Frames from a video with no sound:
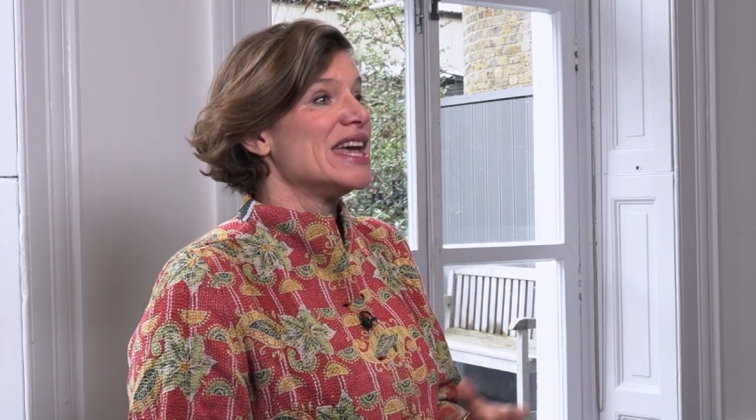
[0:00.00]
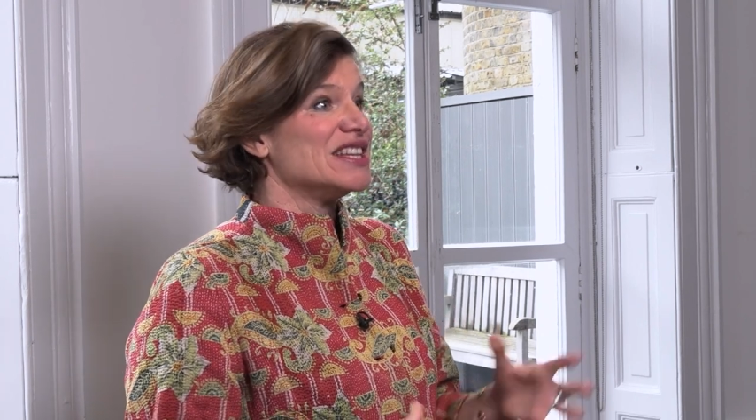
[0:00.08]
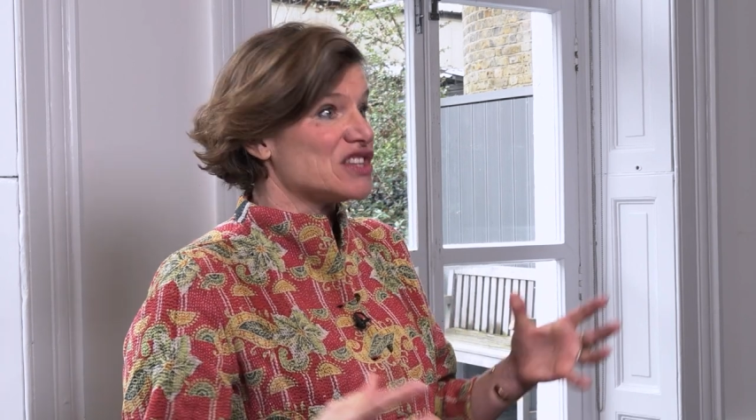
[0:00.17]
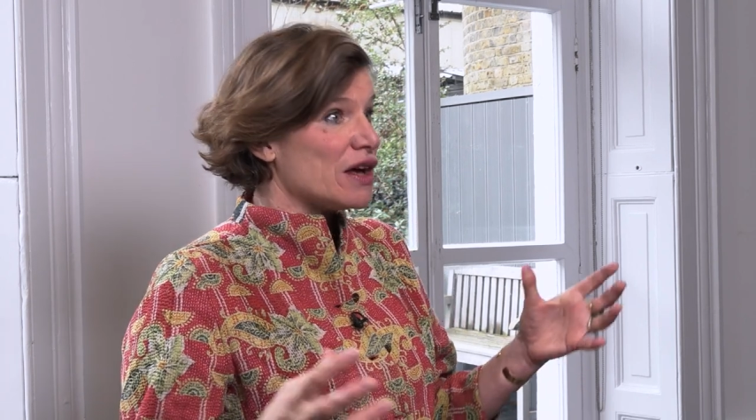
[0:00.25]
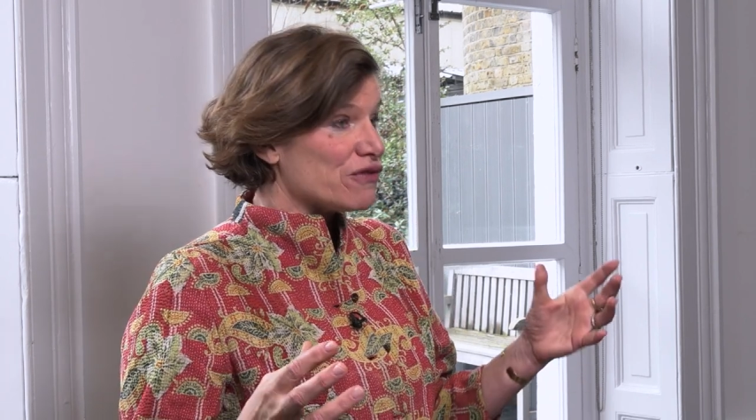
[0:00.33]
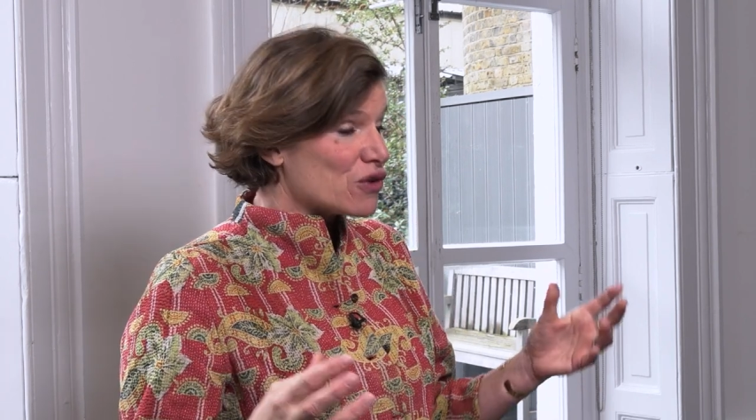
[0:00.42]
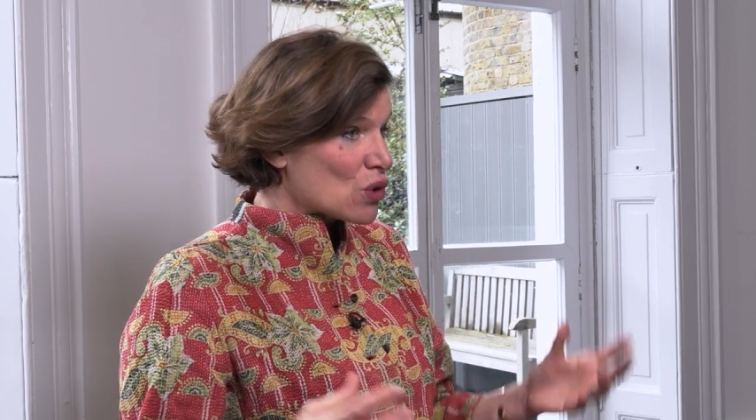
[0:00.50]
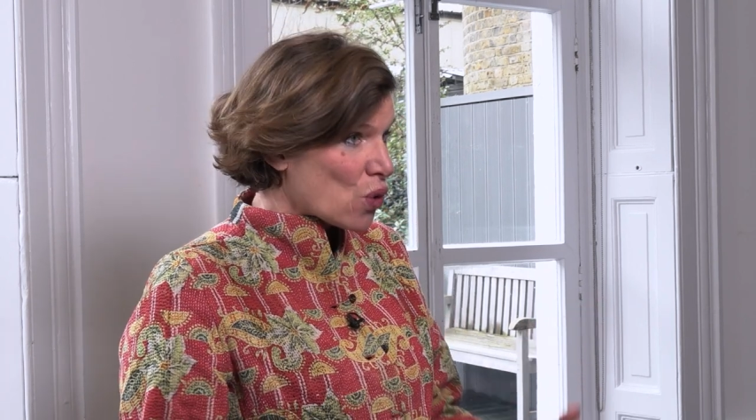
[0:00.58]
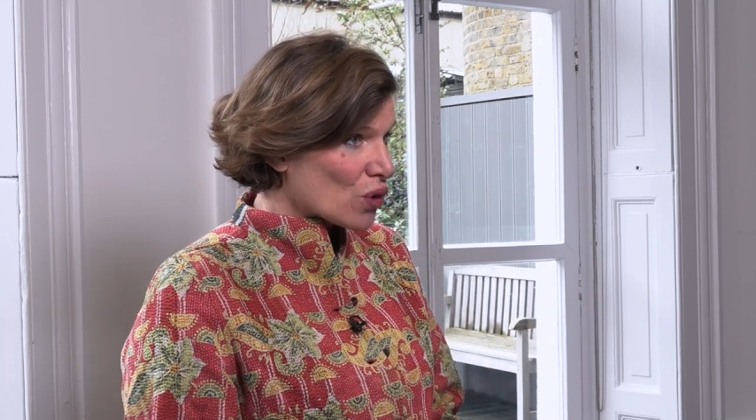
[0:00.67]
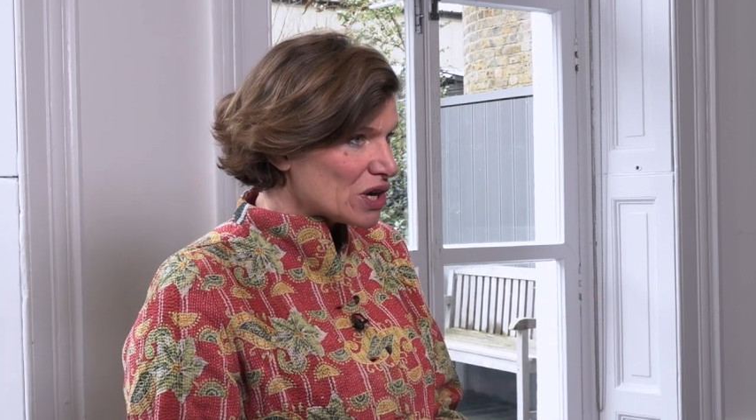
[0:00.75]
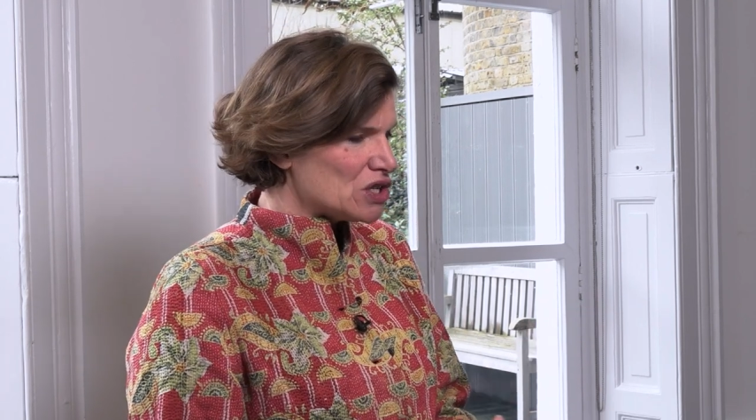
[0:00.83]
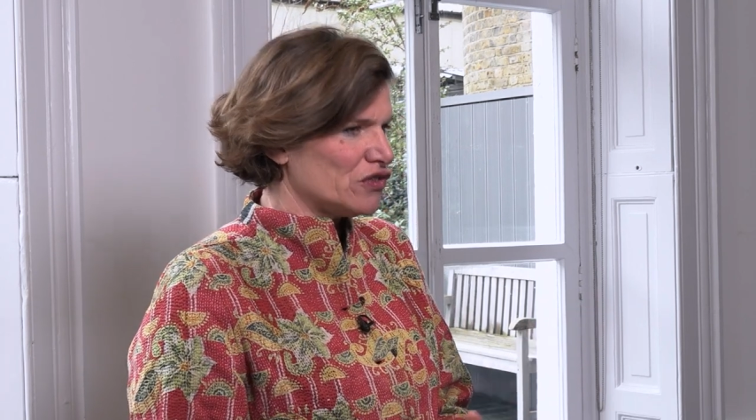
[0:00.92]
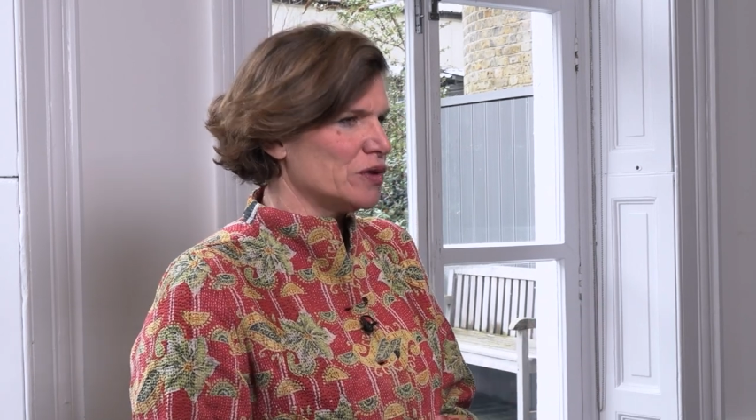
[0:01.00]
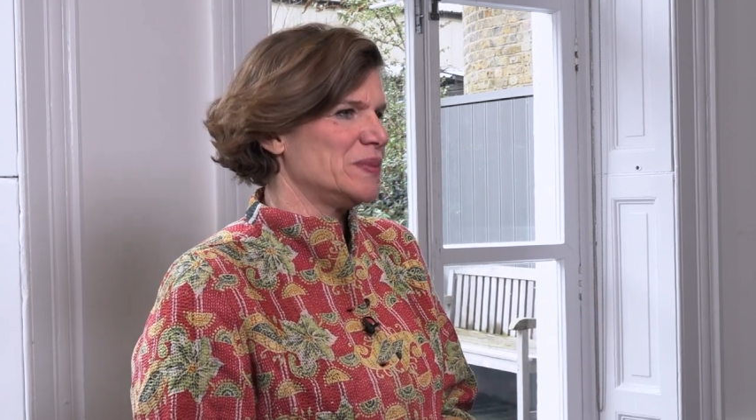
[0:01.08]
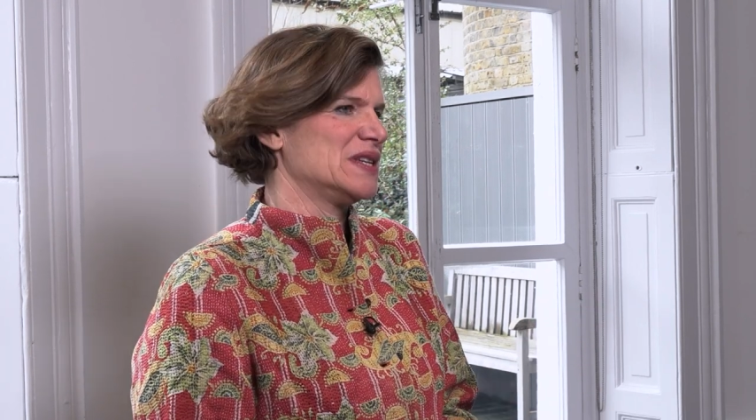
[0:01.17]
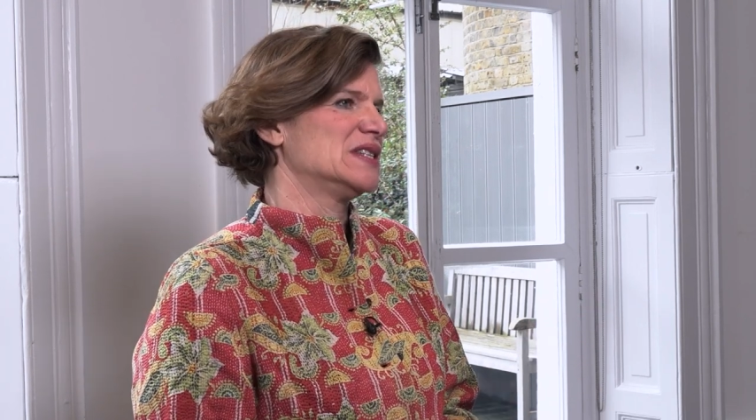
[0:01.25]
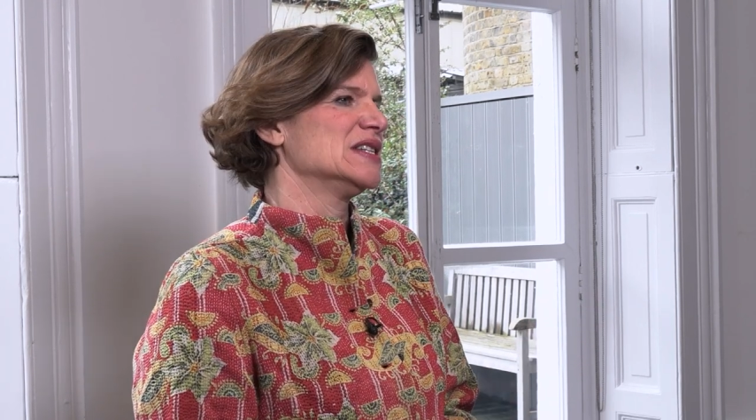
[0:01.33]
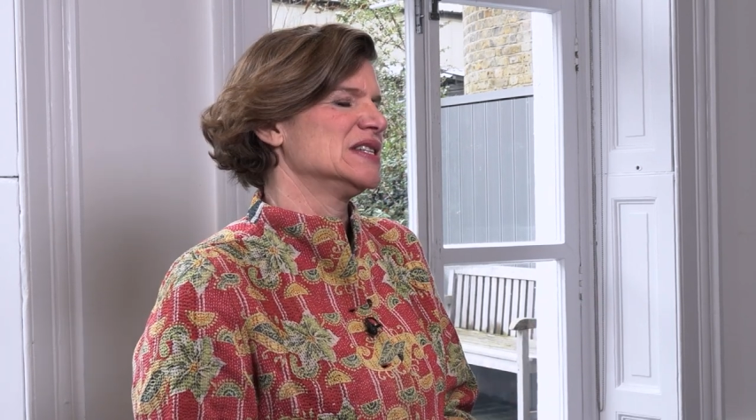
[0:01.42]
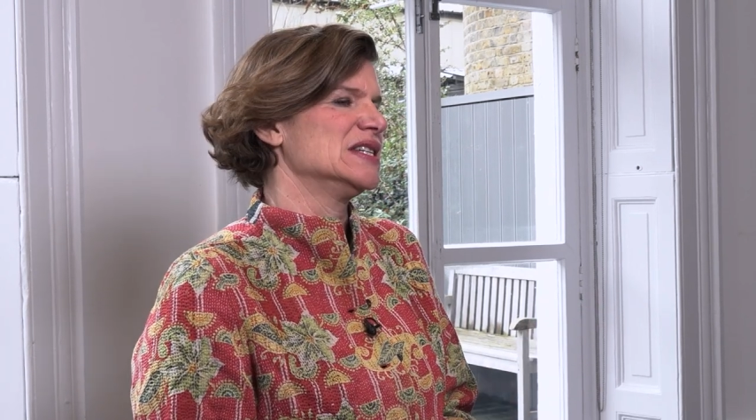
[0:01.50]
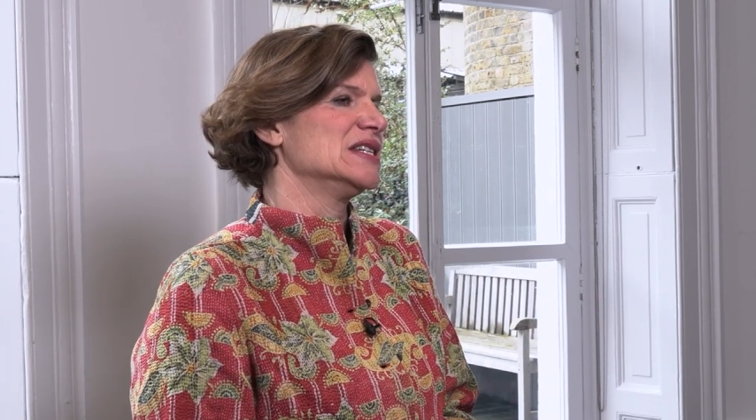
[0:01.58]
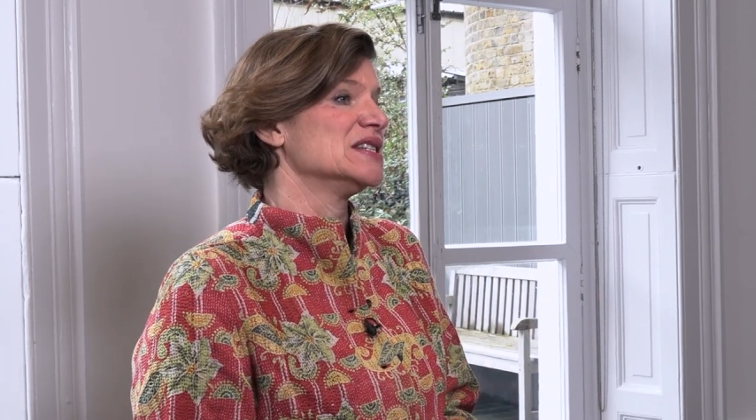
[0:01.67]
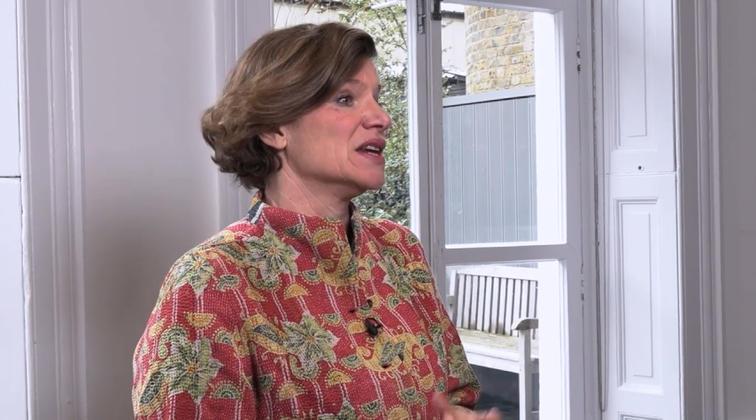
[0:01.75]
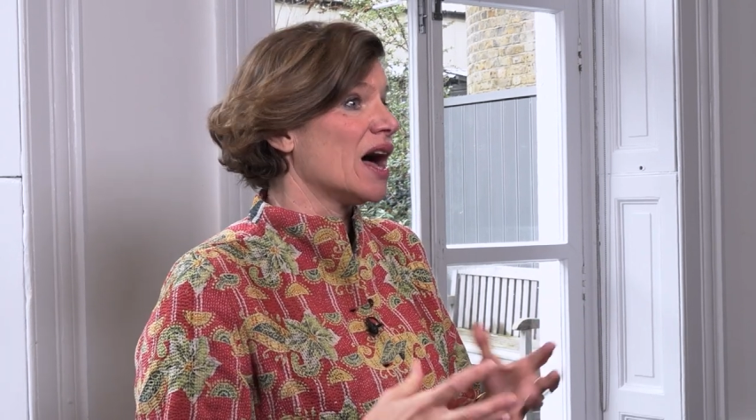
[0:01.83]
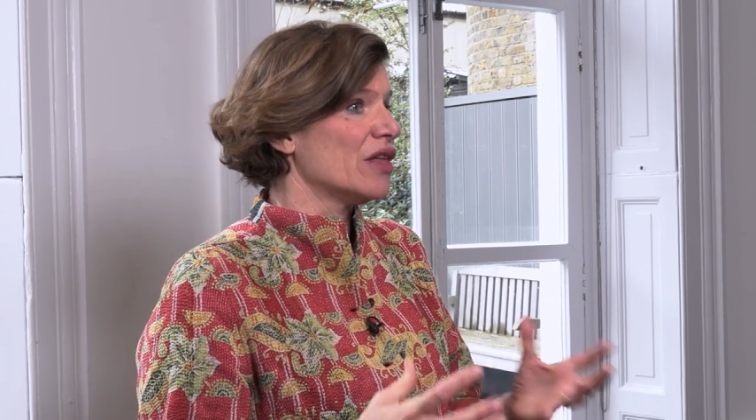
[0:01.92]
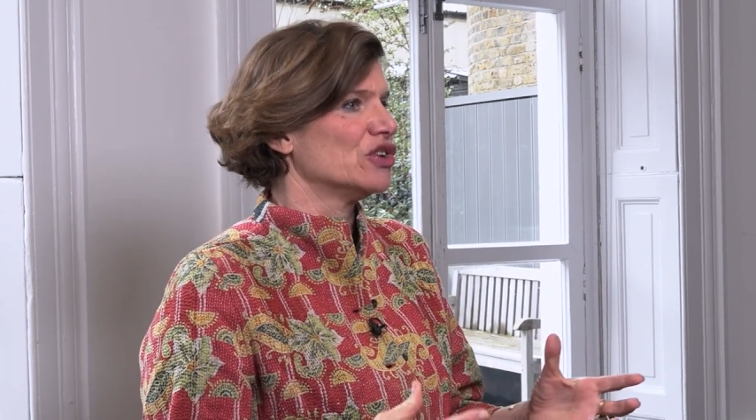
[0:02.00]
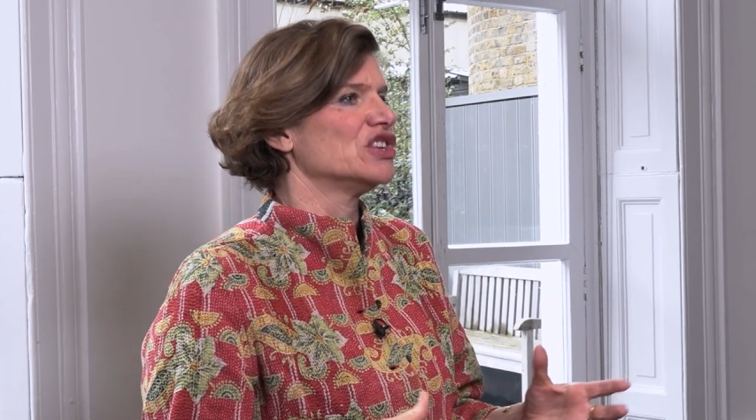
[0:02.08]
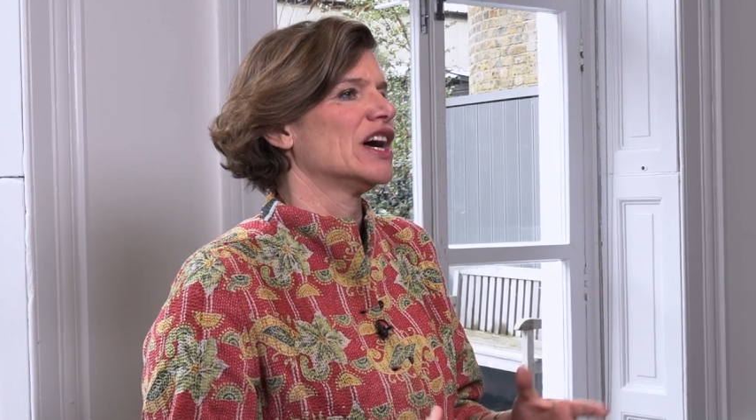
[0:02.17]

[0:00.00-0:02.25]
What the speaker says: It's, of course, for businesses and other